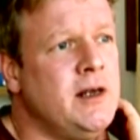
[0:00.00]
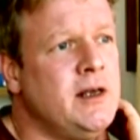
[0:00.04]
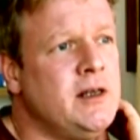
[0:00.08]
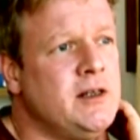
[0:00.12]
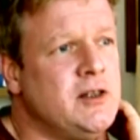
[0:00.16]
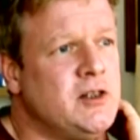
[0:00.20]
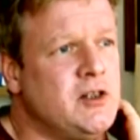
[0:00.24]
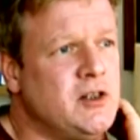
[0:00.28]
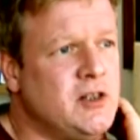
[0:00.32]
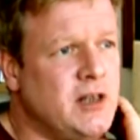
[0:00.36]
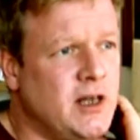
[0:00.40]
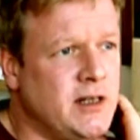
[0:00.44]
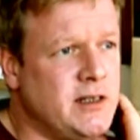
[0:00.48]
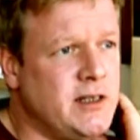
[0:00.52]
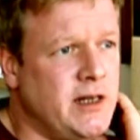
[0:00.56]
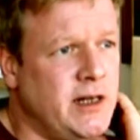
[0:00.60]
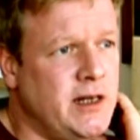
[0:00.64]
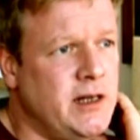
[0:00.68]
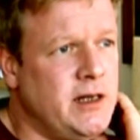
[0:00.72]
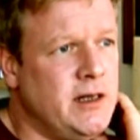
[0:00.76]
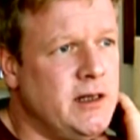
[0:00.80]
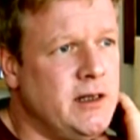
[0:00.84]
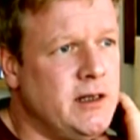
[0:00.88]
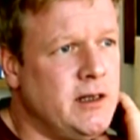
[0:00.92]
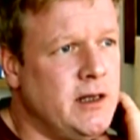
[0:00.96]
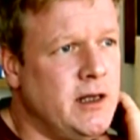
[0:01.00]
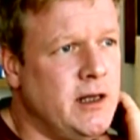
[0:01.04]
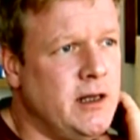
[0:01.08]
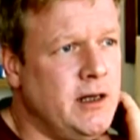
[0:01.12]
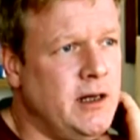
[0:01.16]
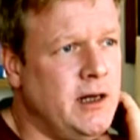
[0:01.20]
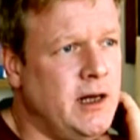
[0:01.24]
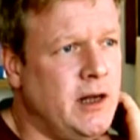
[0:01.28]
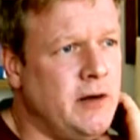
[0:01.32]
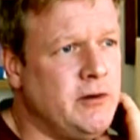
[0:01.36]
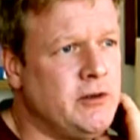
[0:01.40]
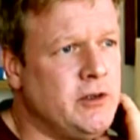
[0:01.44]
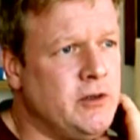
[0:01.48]
study, you
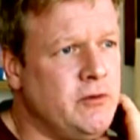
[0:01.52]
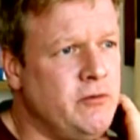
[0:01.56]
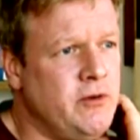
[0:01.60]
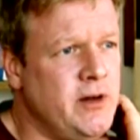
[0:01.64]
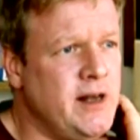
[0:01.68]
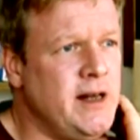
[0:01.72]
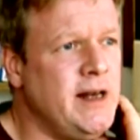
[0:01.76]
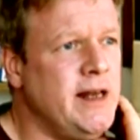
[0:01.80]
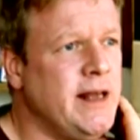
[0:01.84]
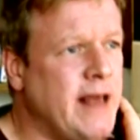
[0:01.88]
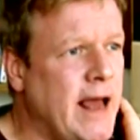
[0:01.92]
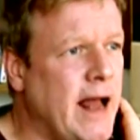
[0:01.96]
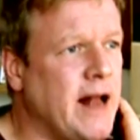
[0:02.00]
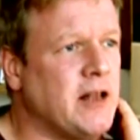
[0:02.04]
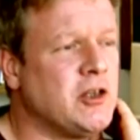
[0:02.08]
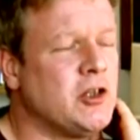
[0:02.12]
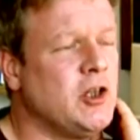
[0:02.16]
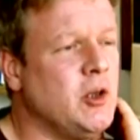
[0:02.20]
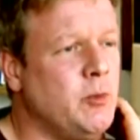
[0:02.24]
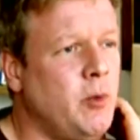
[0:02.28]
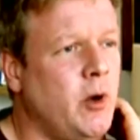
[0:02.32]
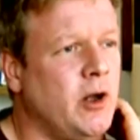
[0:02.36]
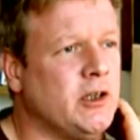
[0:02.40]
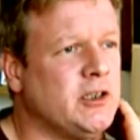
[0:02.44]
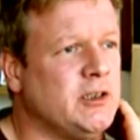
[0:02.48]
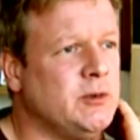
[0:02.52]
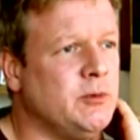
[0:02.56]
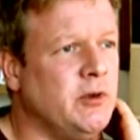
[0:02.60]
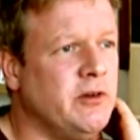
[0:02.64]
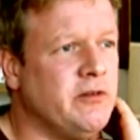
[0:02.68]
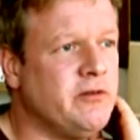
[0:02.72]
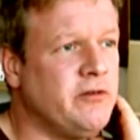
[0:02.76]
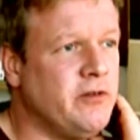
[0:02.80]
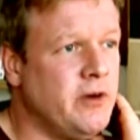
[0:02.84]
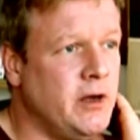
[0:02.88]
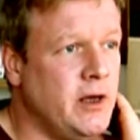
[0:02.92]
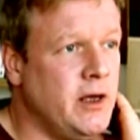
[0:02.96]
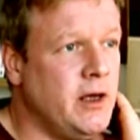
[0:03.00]
know, to really get to the bottom
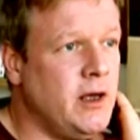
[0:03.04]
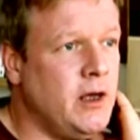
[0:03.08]
of